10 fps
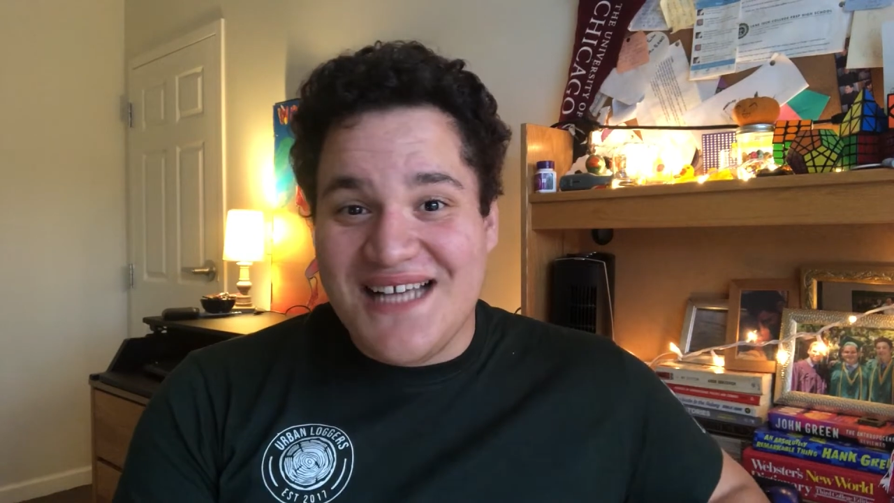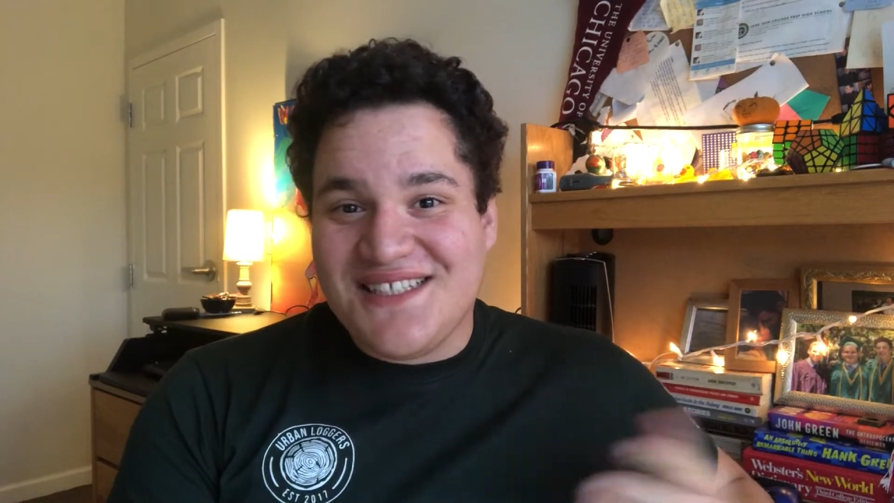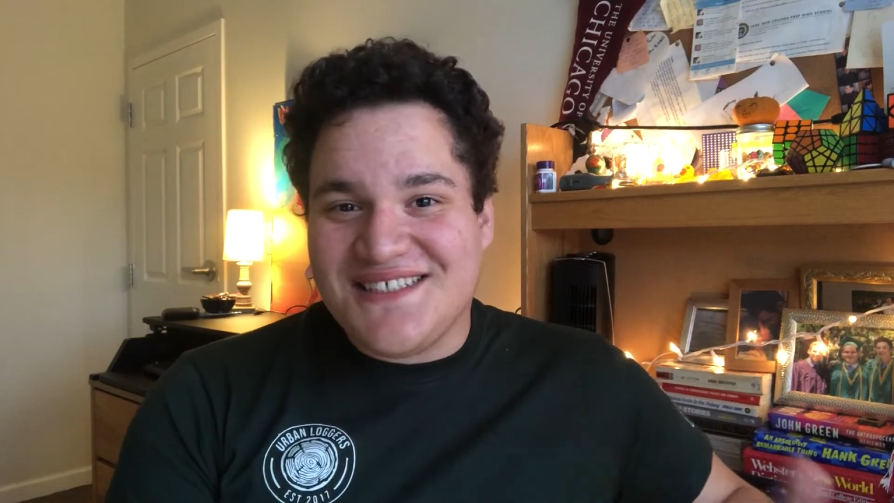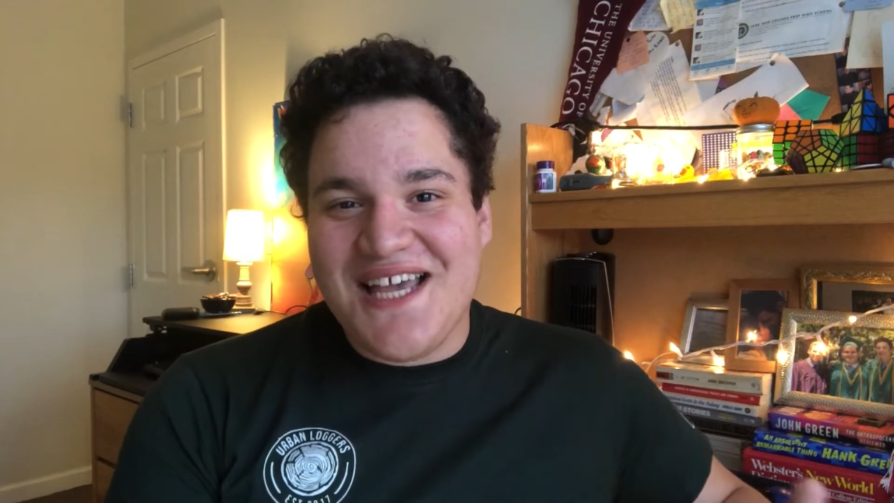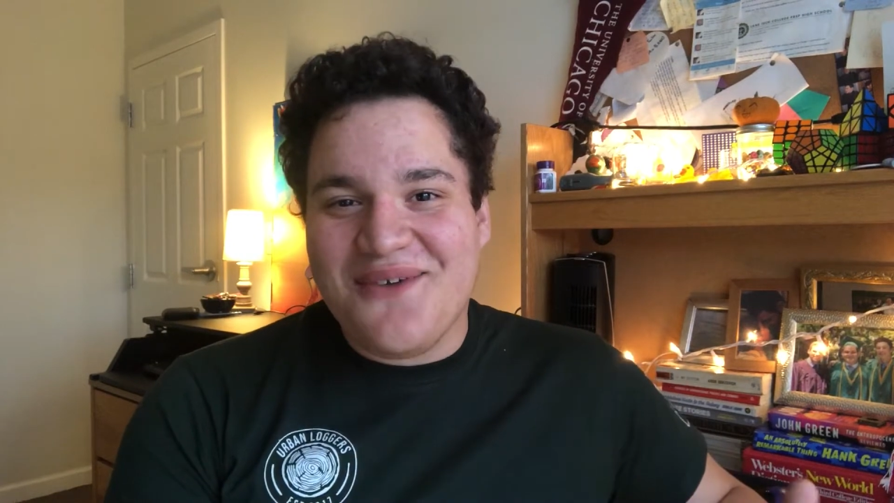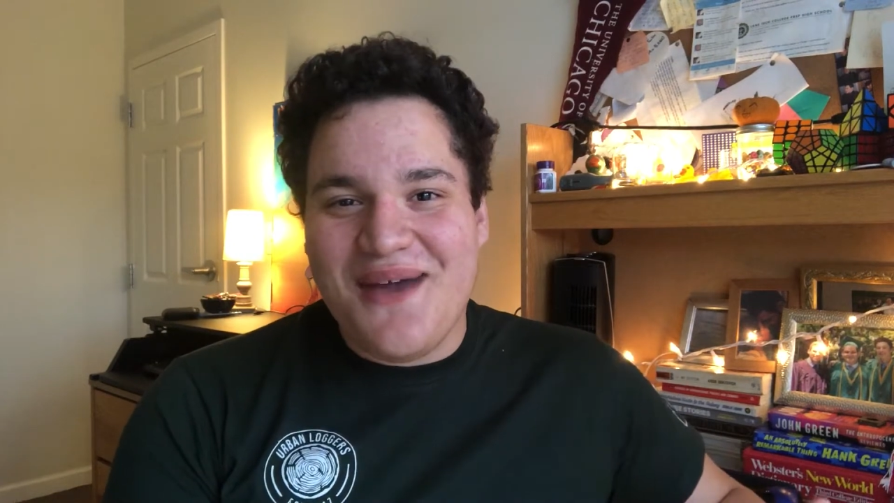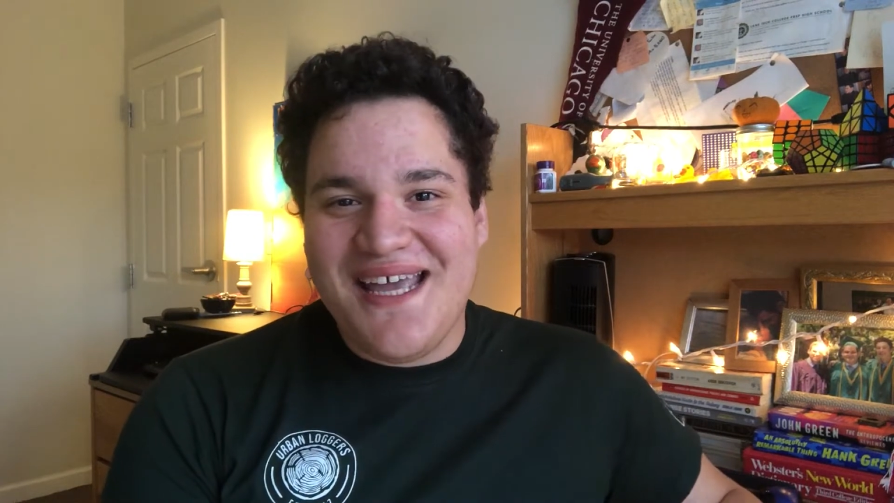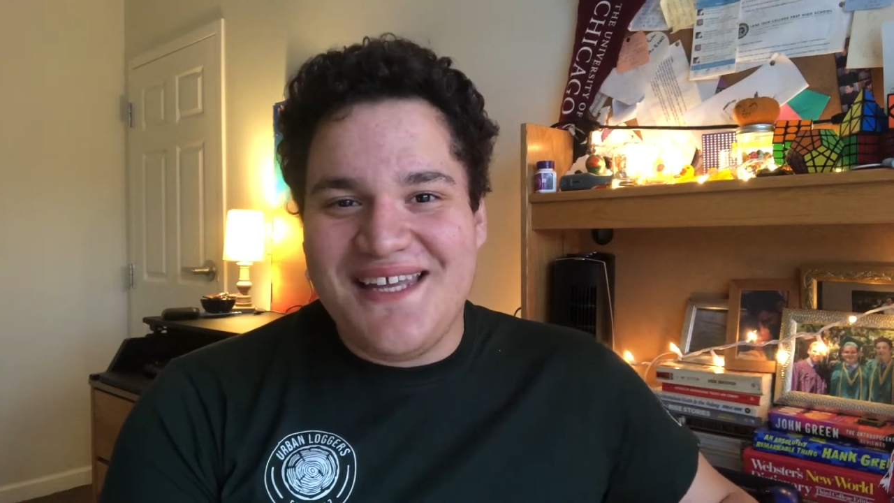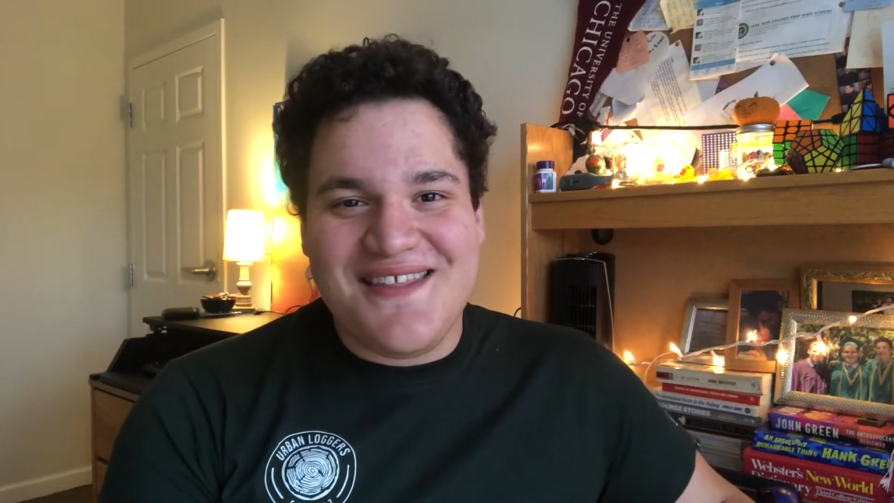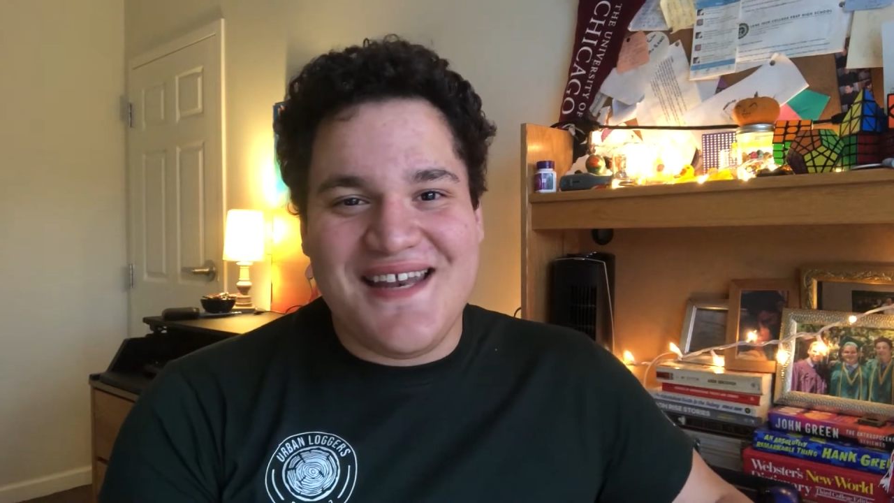as a
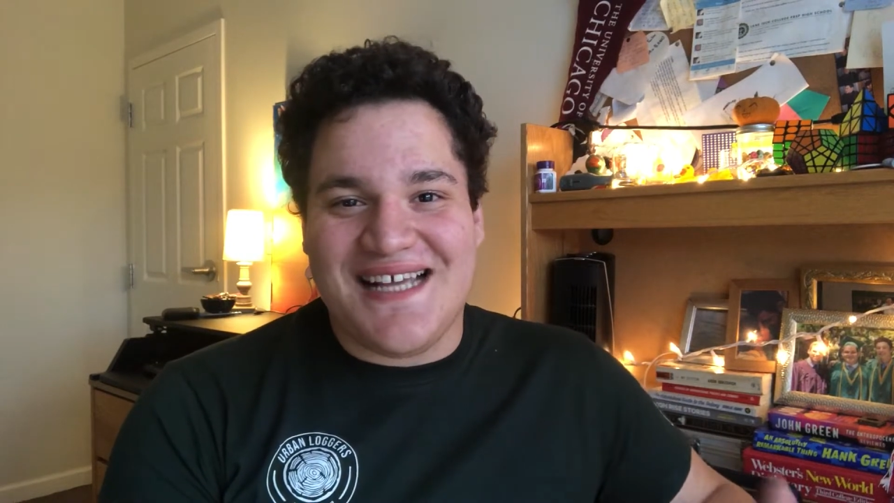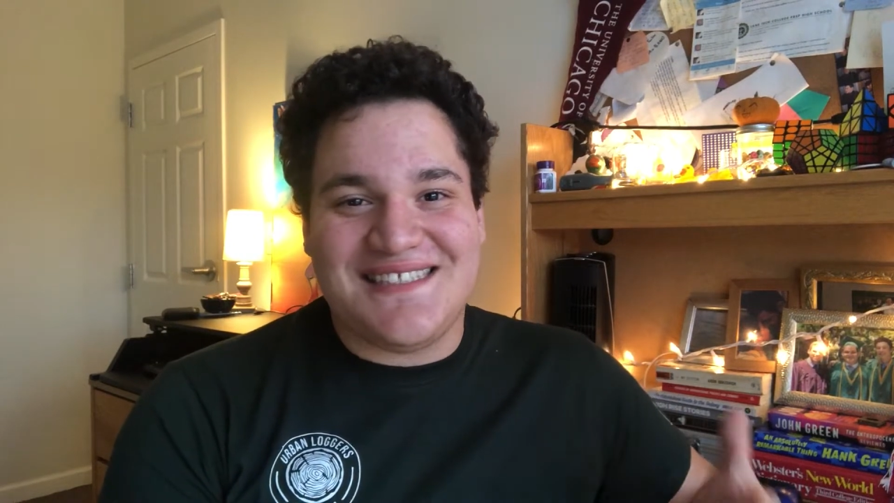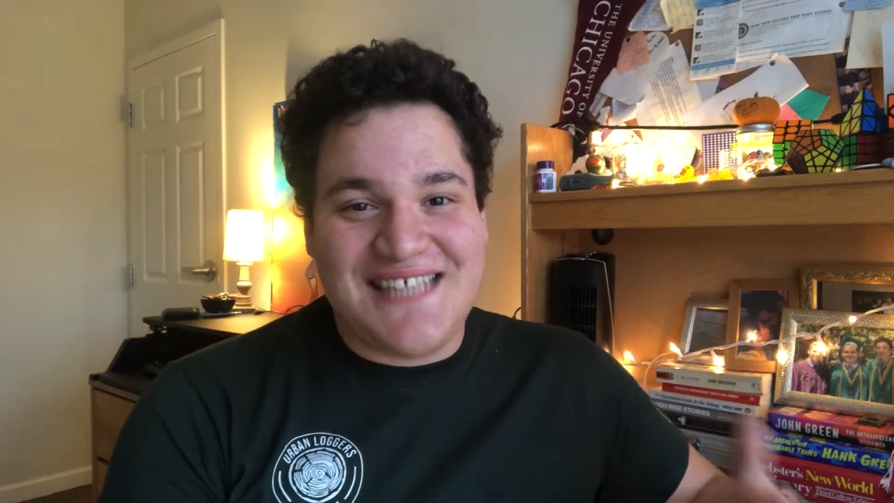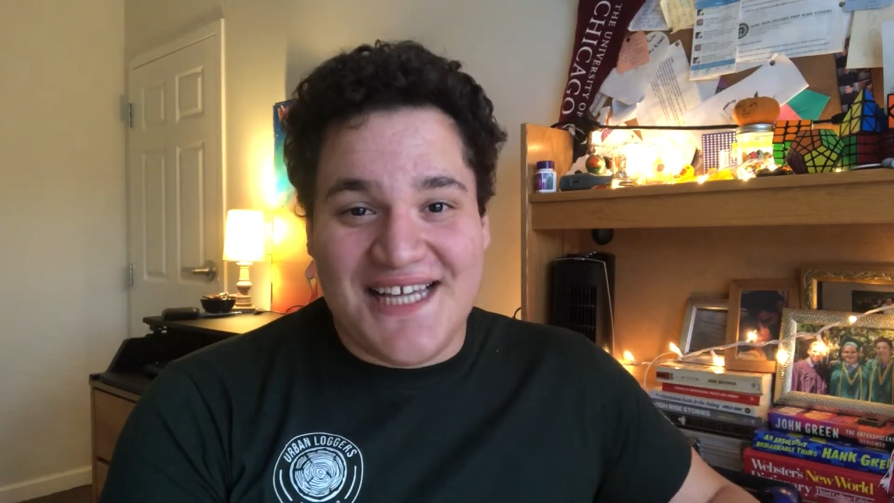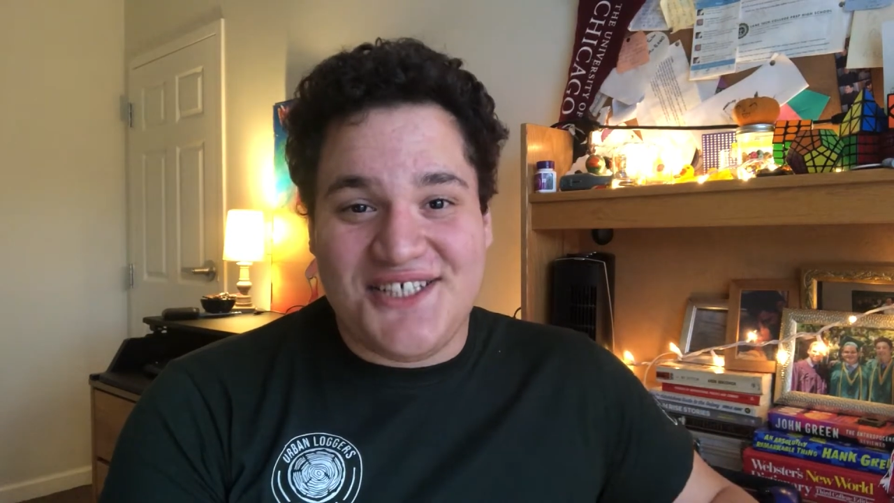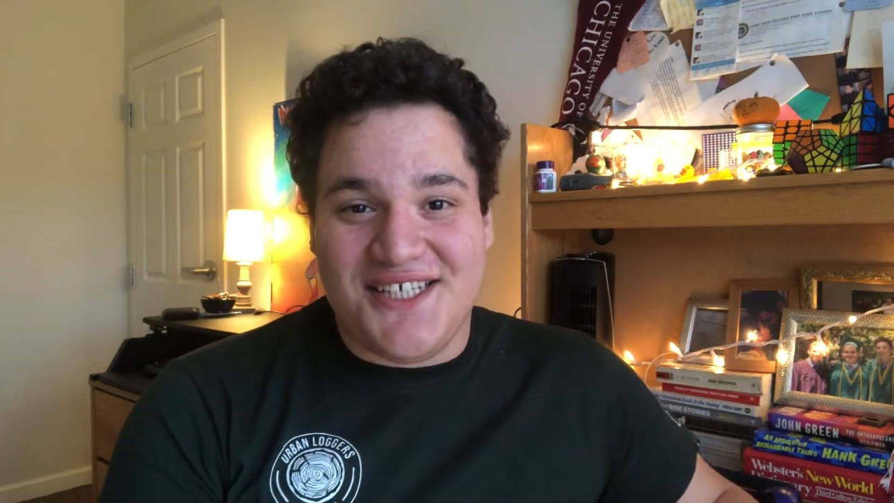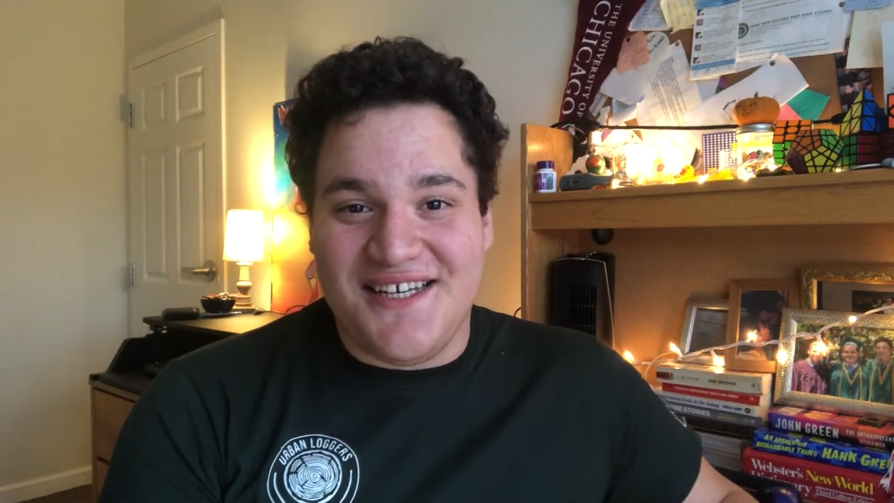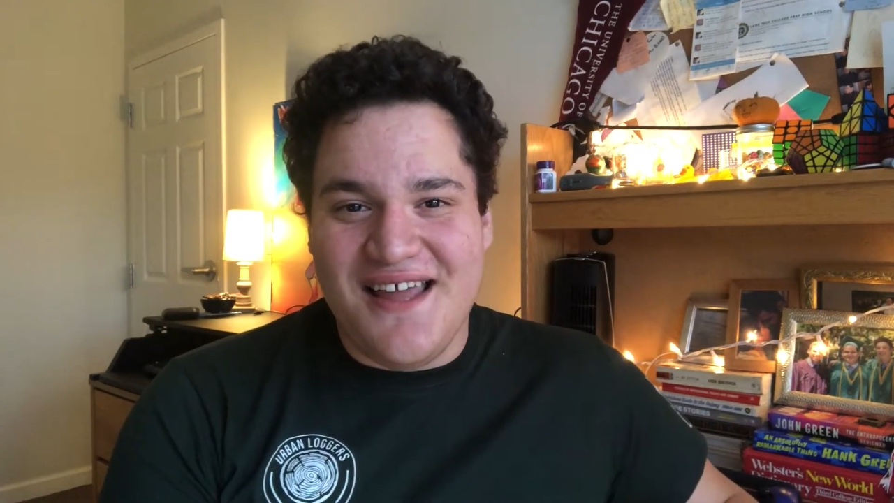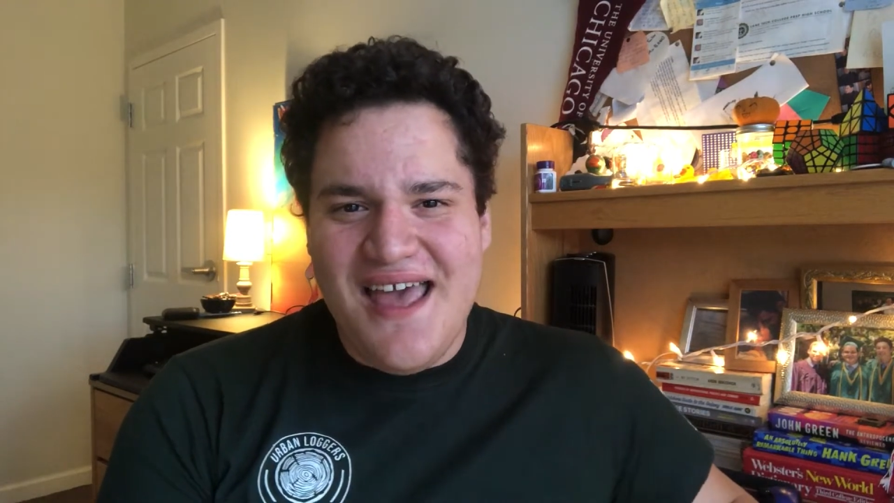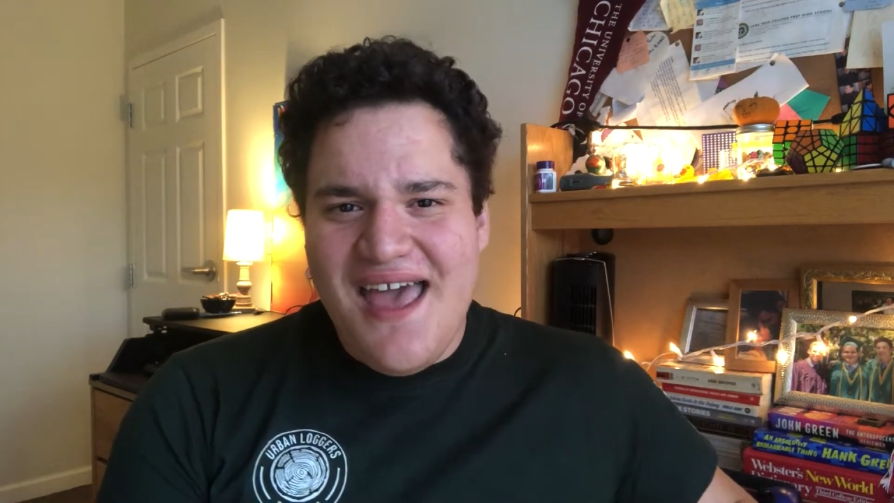segue into the next section,